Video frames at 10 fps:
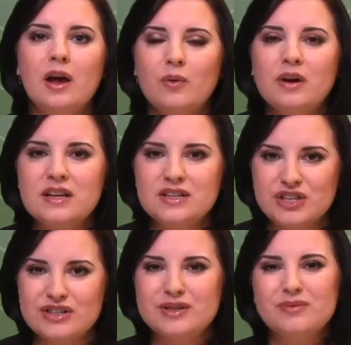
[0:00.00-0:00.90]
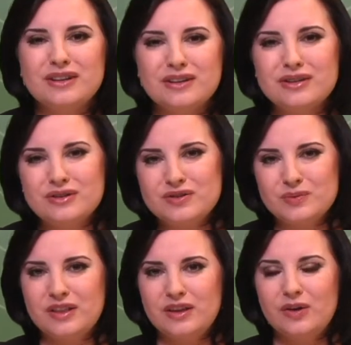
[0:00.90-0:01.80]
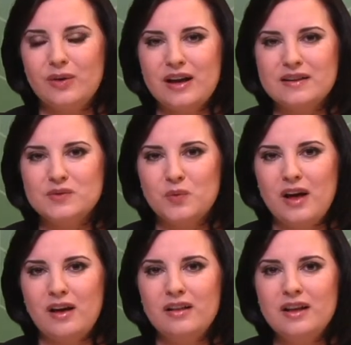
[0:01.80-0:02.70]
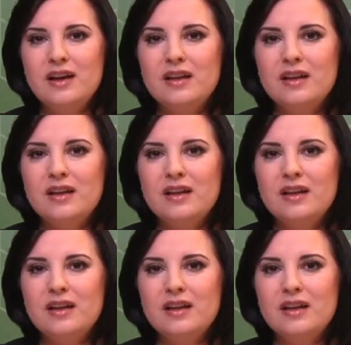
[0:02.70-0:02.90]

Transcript: I wanted to share some good news with you as well.